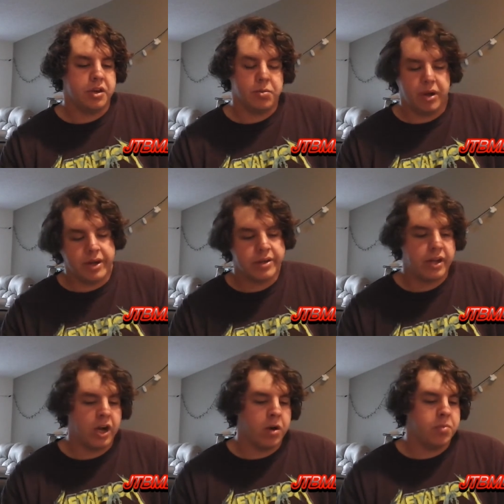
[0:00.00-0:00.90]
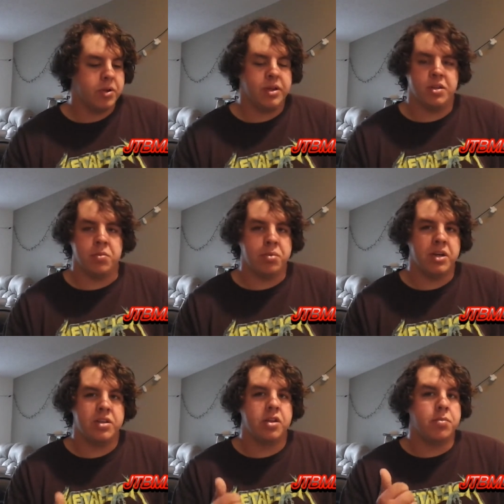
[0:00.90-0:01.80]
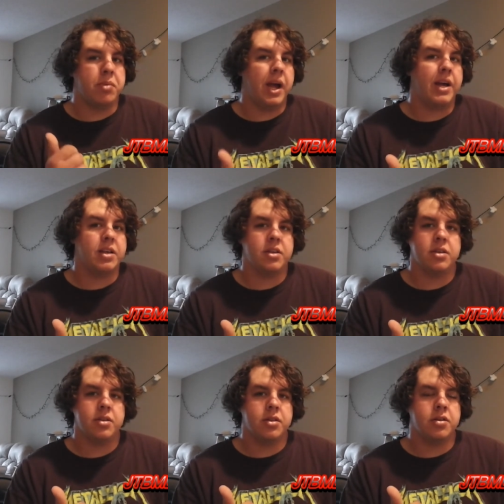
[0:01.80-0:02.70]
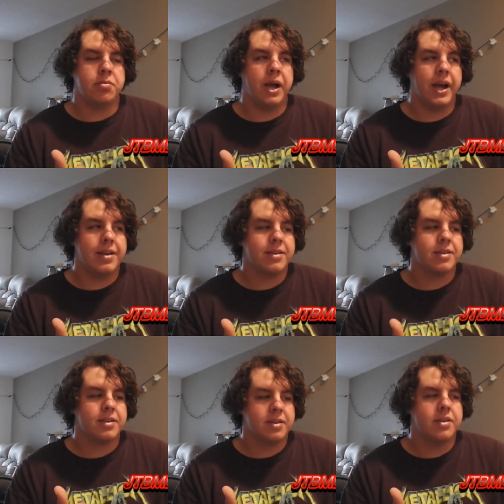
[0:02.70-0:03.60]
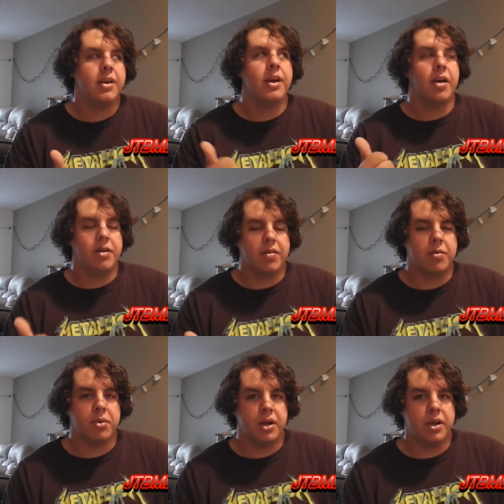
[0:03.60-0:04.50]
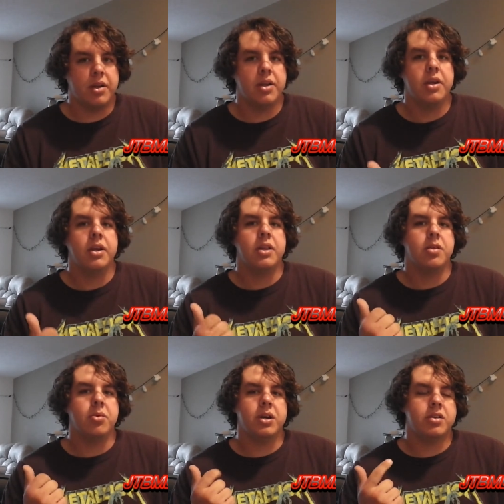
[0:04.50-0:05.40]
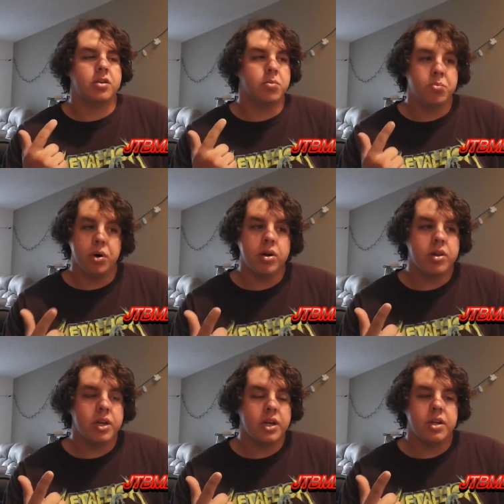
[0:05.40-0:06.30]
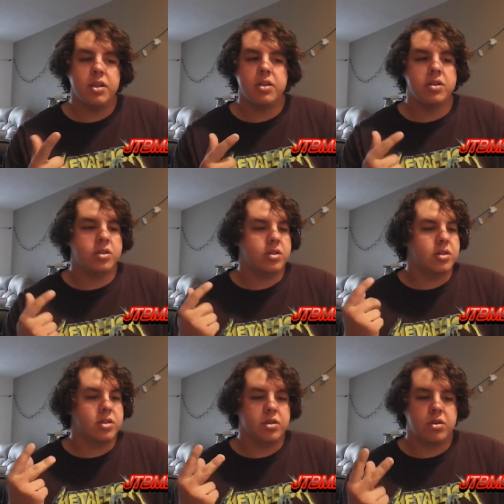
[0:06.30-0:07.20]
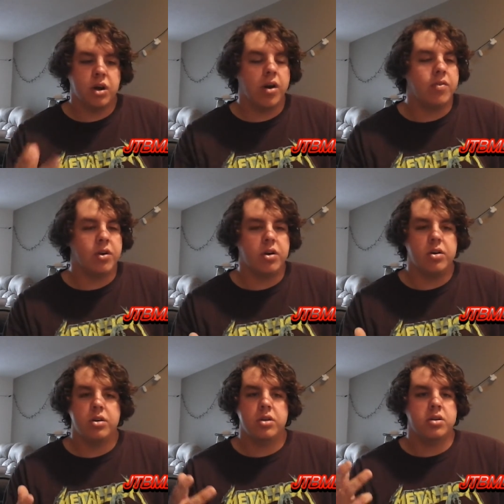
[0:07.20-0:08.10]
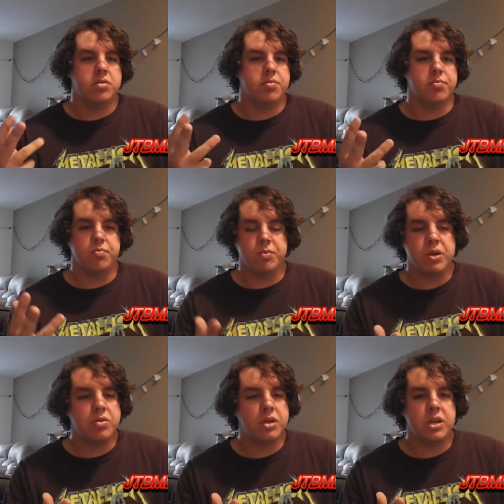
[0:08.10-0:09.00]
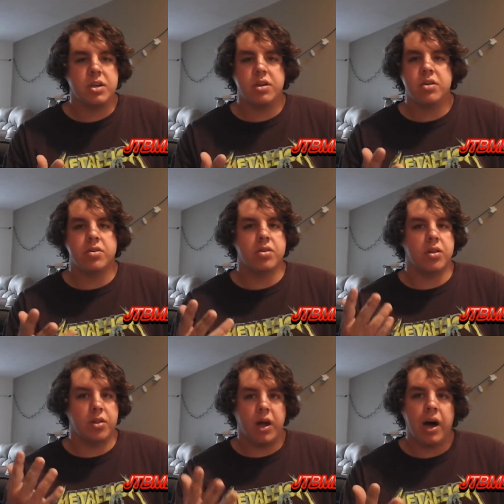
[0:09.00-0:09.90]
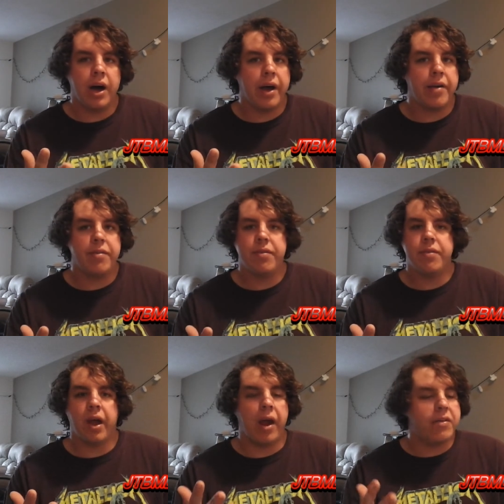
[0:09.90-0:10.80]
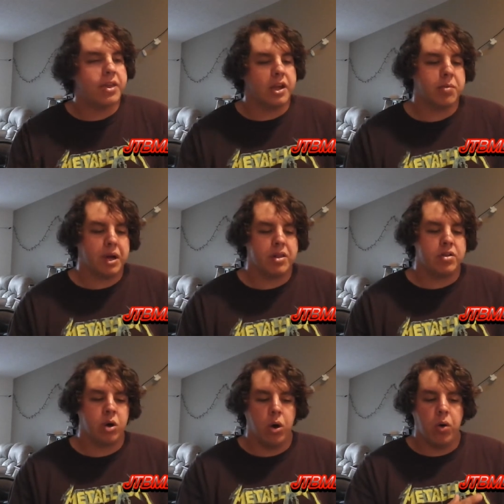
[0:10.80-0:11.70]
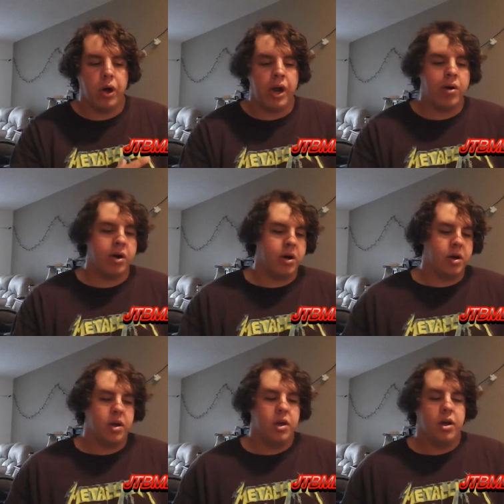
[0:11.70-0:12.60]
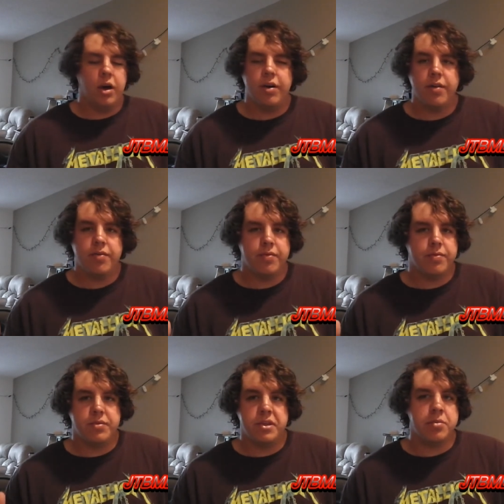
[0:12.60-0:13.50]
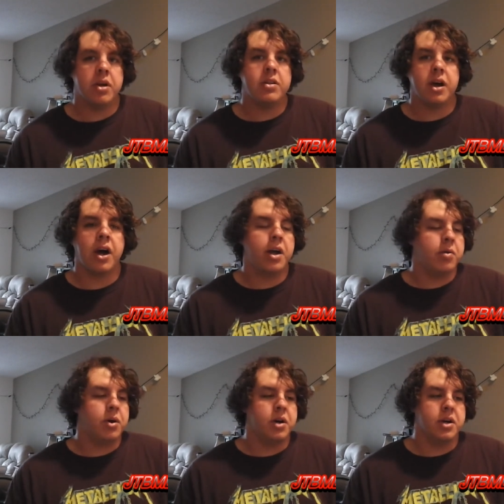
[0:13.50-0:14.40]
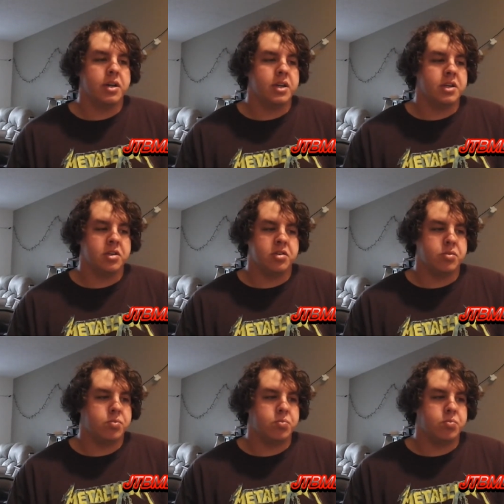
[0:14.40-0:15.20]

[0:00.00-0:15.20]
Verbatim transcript: their best album. It's the best their masks, their masks have ever been. The best their booklet, cover, music, live, everything about this whole era of Slipknot's Iowa is